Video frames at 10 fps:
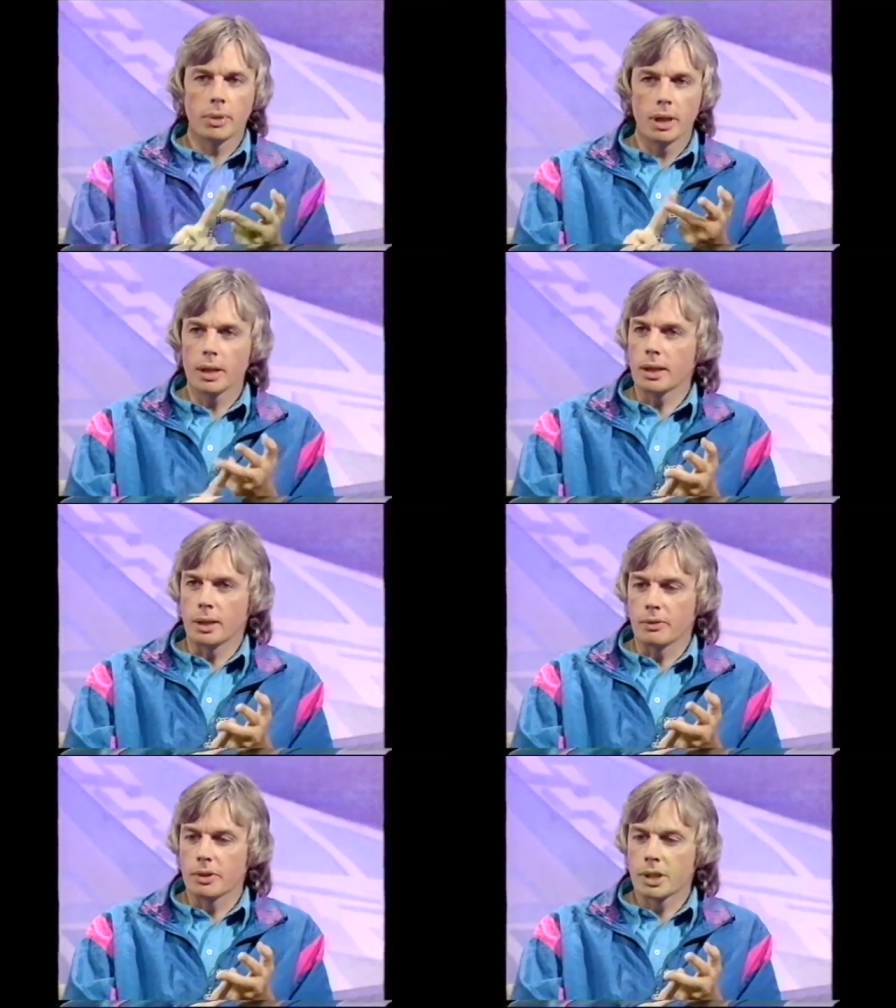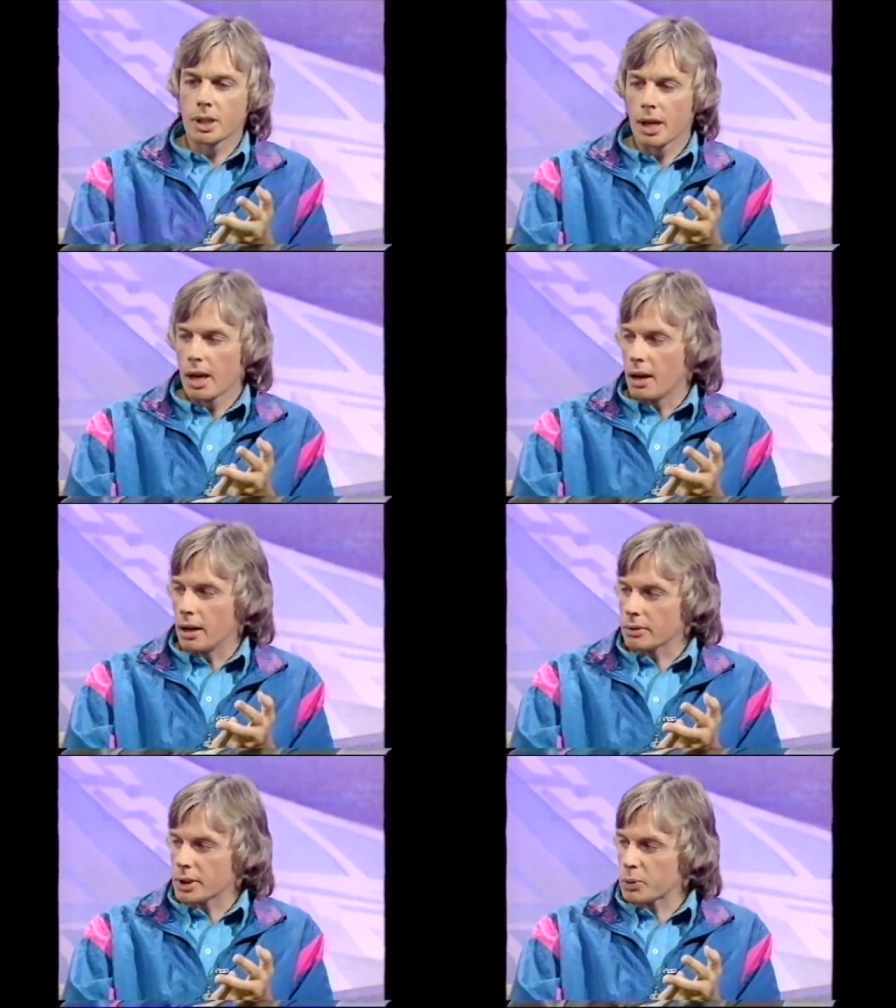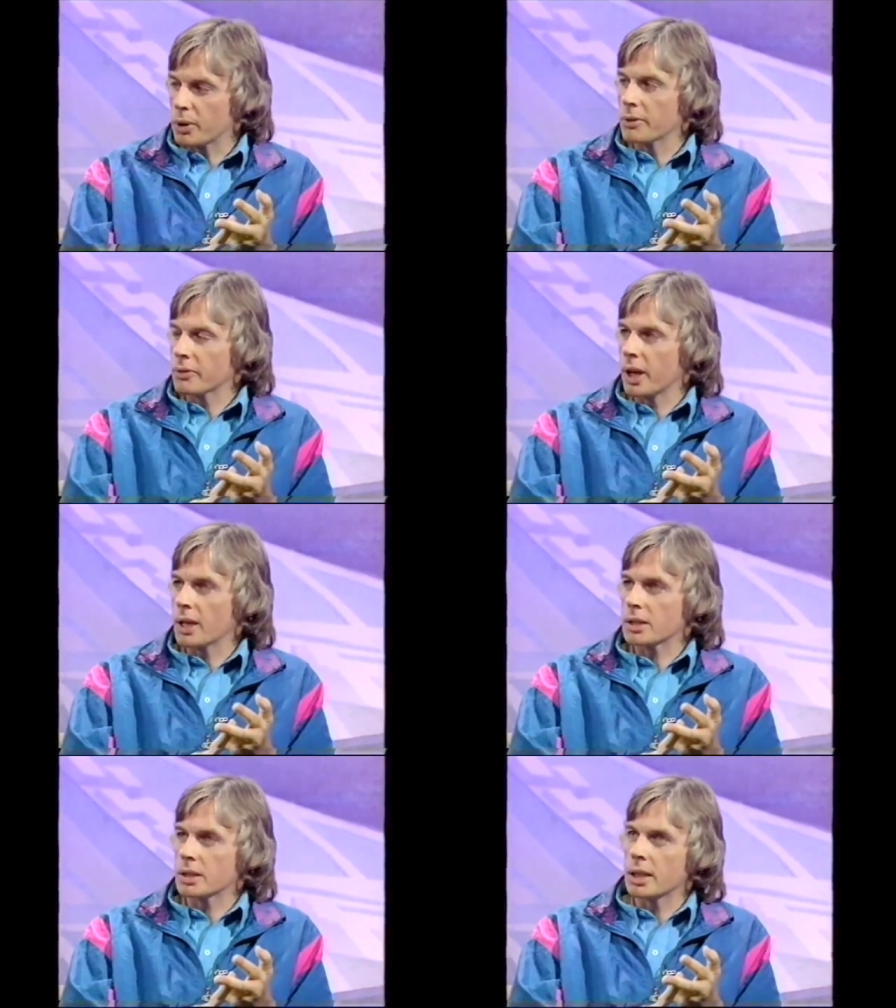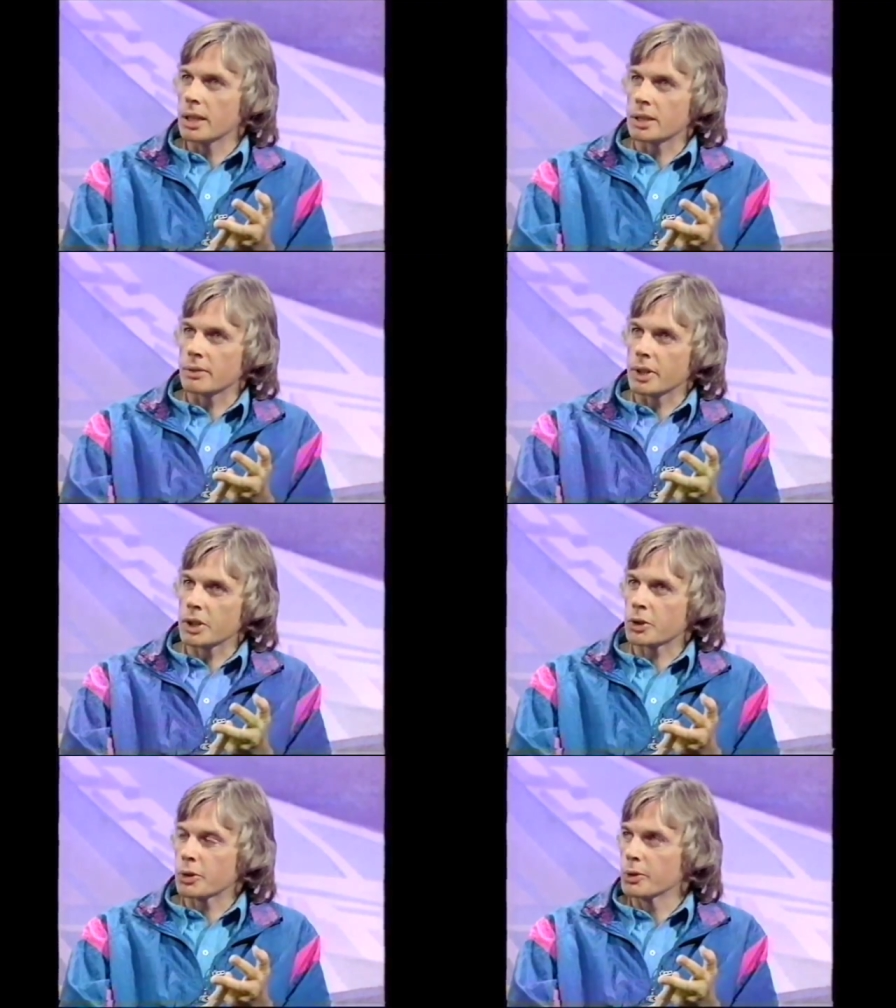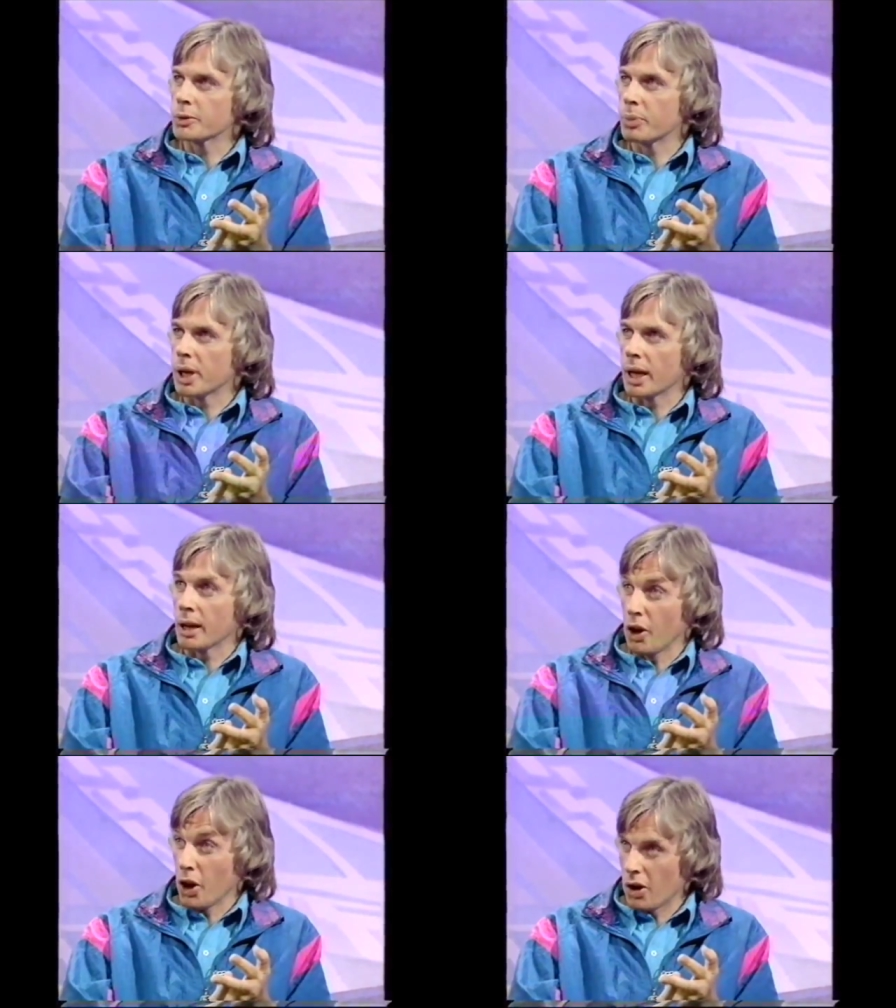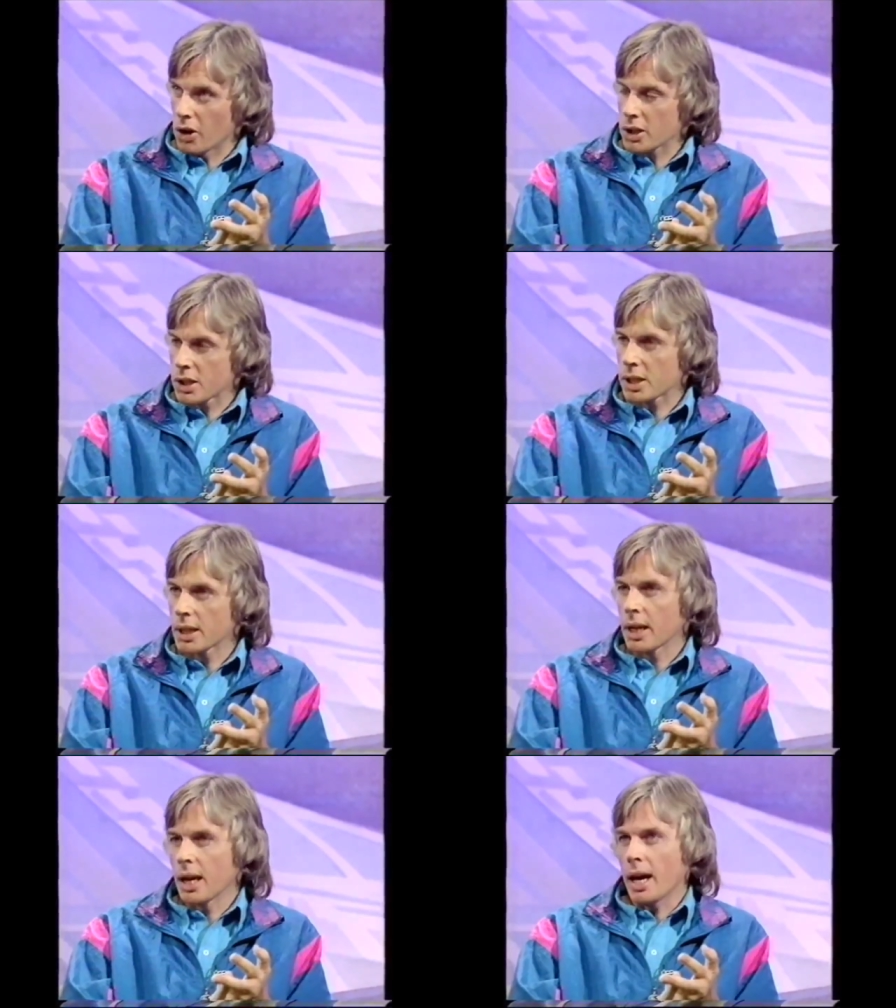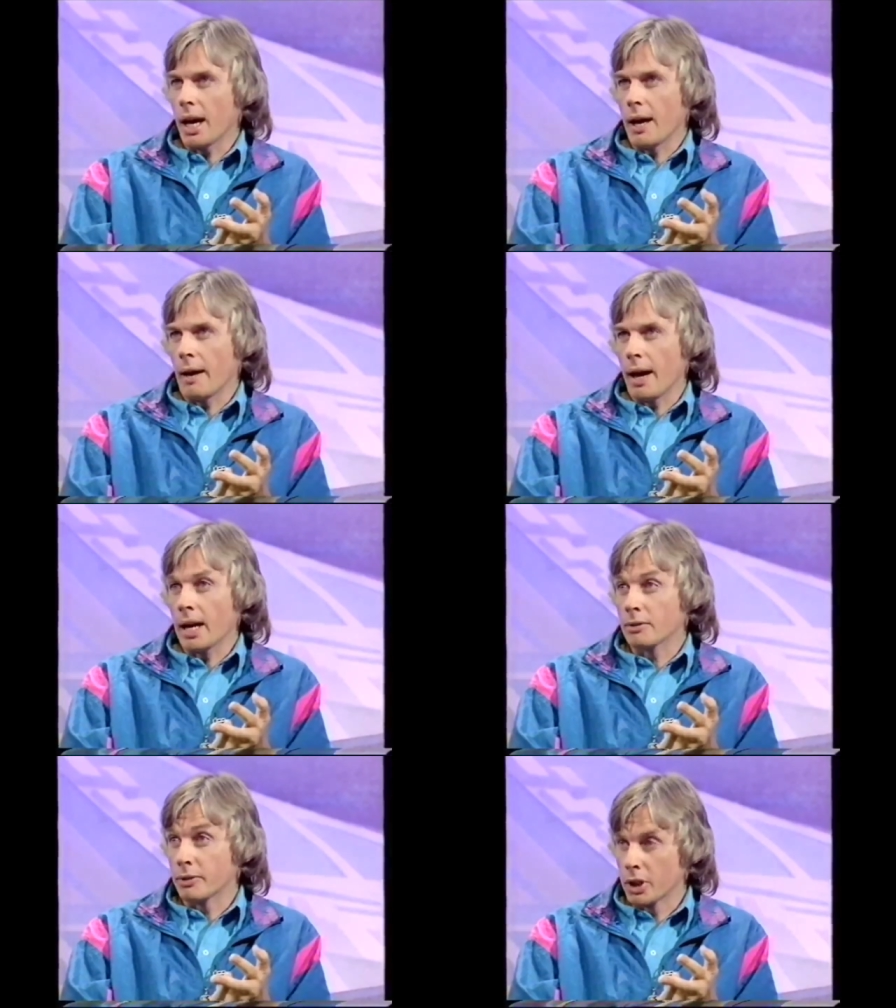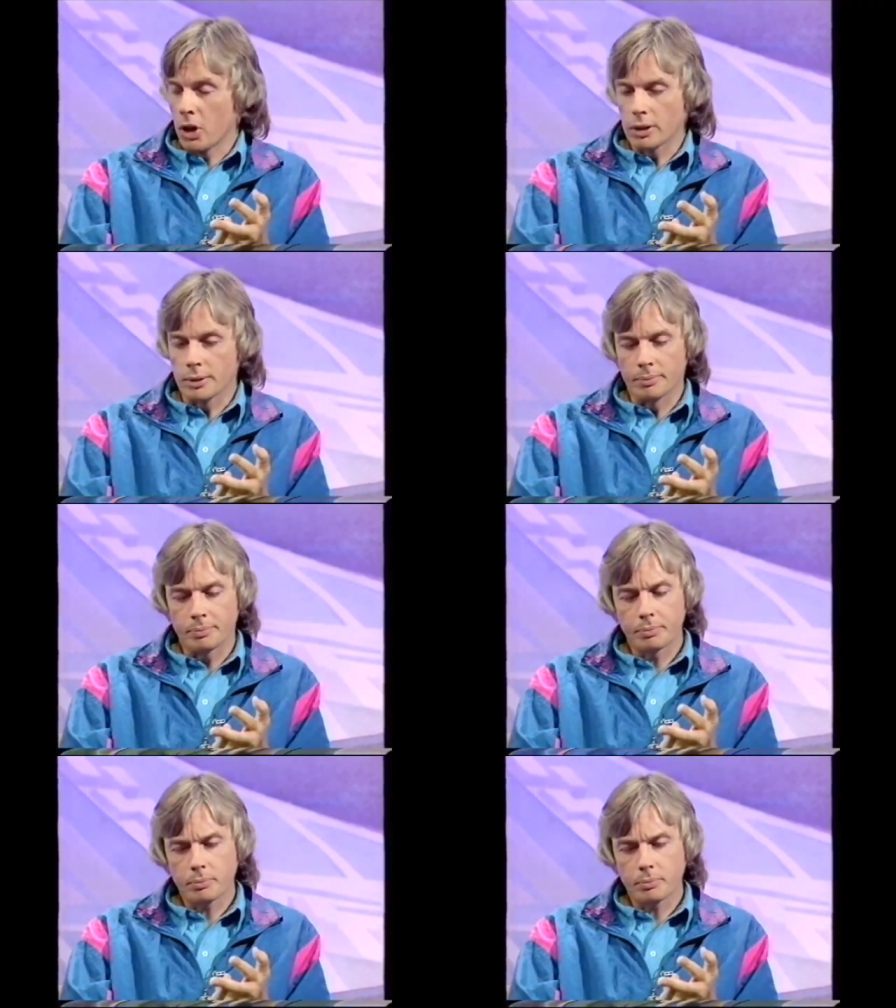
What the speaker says: believes, after 12,000 years of this truth being lost and forgotten,